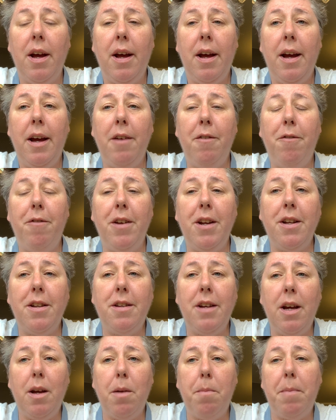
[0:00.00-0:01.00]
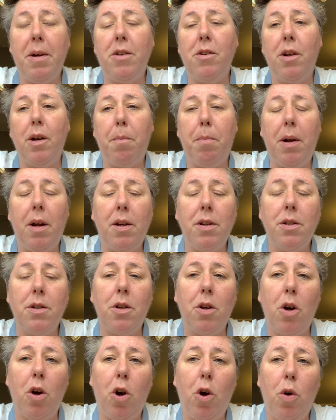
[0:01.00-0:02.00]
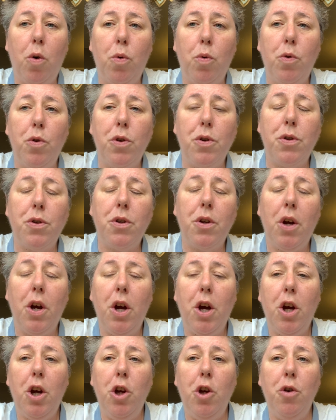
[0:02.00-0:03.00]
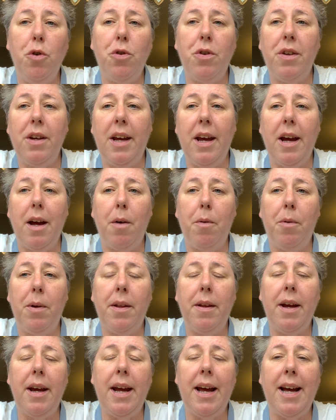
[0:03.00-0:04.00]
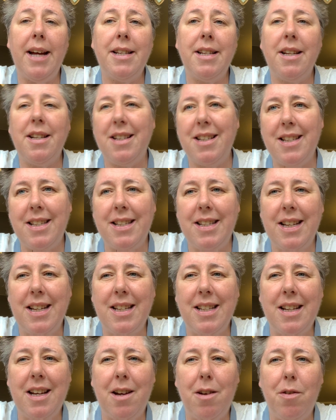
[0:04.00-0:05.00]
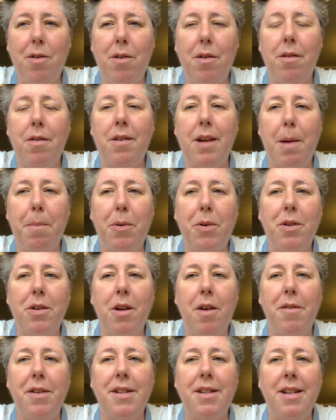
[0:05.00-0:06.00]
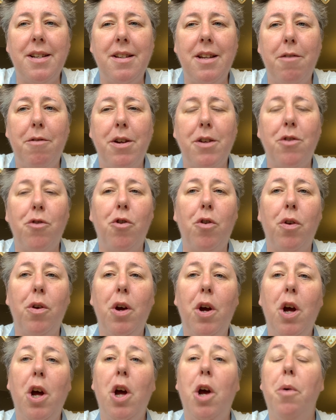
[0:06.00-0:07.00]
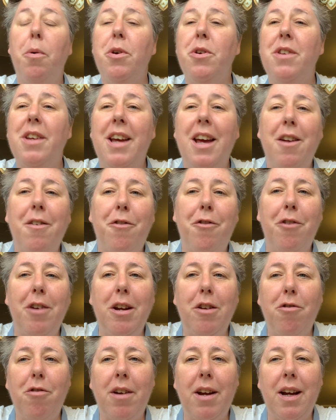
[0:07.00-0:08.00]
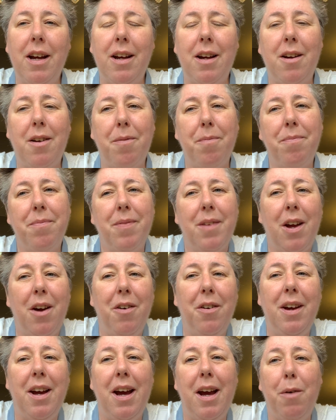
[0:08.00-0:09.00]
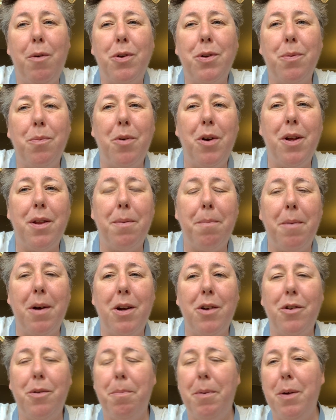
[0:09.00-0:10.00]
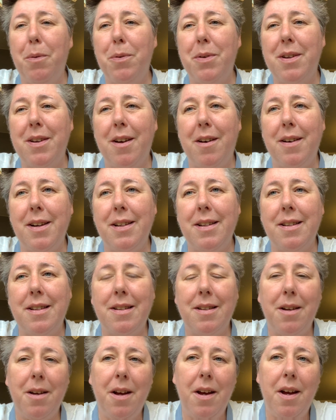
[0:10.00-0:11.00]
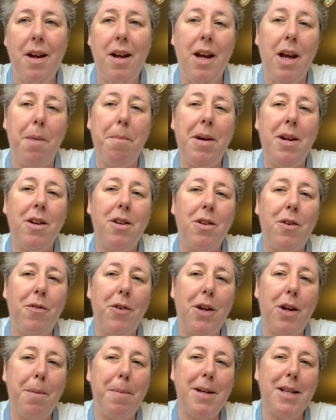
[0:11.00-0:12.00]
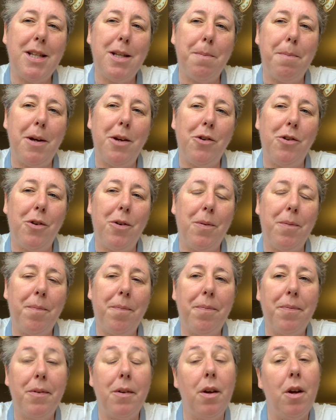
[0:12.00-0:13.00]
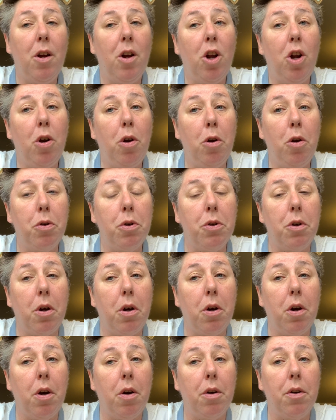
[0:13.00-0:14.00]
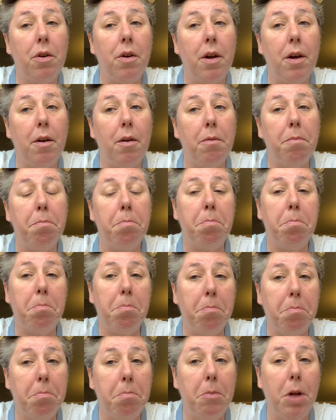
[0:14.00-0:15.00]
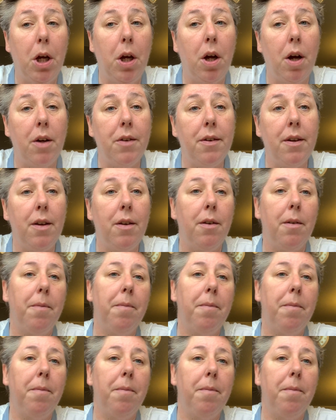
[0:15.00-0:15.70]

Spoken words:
Infinity and Magic Plus holders used to get when they ate at a sit-down table service Disney restaurant. We used to get a free drink. Okay, it wasn't worth much, but it was nice. It made us feel a bit special. Lost our cocktail. Gutted.